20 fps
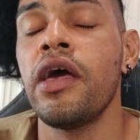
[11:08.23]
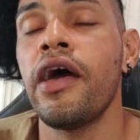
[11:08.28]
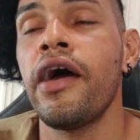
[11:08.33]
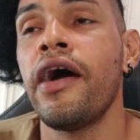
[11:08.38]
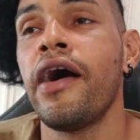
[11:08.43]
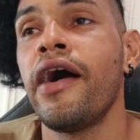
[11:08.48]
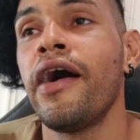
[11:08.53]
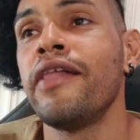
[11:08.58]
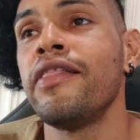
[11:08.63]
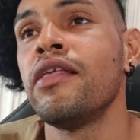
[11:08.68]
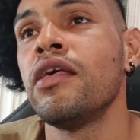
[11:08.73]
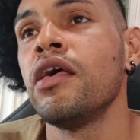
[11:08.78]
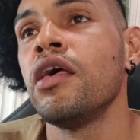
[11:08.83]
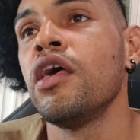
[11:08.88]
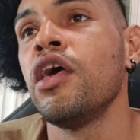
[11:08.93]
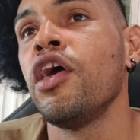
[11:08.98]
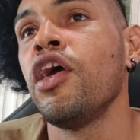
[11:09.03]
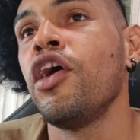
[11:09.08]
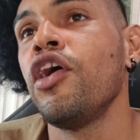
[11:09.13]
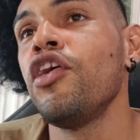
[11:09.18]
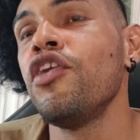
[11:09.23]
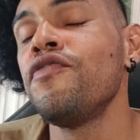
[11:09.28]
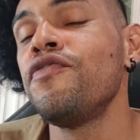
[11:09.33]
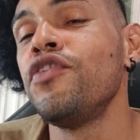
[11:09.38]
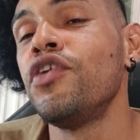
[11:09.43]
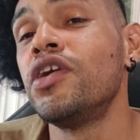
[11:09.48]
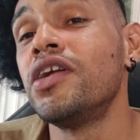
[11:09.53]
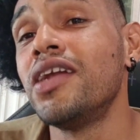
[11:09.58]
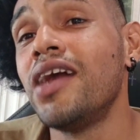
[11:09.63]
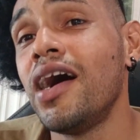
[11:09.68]
And if
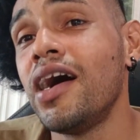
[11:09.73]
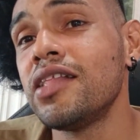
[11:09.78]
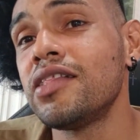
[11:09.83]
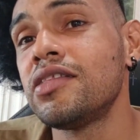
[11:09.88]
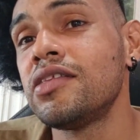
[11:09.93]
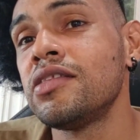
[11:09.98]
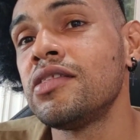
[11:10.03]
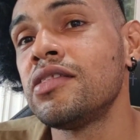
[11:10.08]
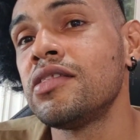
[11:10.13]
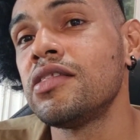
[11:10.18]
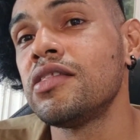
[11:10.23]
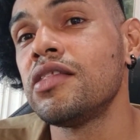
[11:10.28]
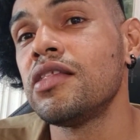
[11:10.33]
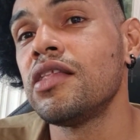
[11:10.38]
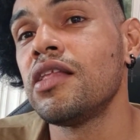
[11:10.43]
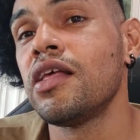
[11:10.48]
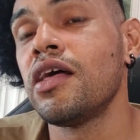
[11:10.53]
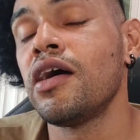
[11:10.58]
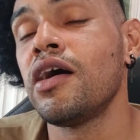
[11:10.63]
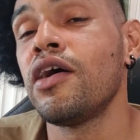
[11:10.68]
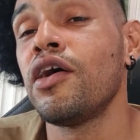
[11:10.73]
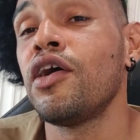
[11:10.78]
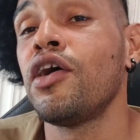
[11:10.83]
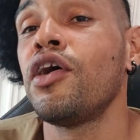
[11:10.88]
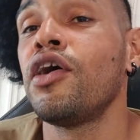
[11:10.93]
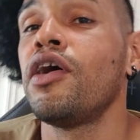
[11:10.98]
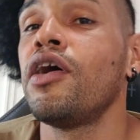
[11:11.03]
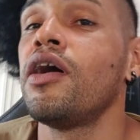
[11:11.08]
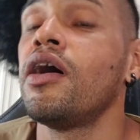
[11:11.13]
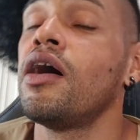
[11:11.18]
you're not
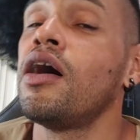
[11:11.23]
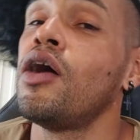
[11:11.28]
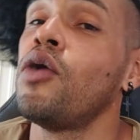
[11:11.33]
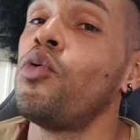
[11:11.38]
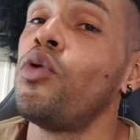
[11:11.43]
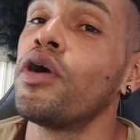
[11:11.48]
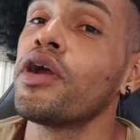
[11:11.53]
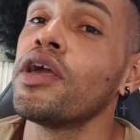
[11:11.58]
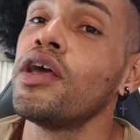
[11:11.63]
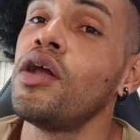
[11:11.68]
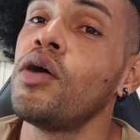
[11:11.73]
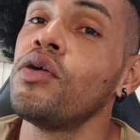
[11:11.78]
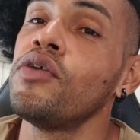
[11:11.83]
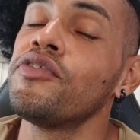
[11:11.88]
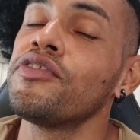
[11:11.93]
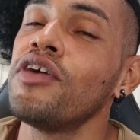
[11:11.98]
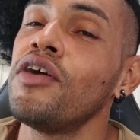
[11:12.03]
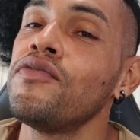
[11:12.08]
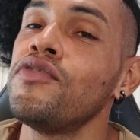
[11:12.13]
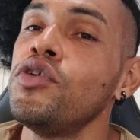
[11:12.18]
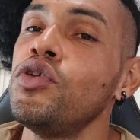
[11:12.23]
working out and stuff,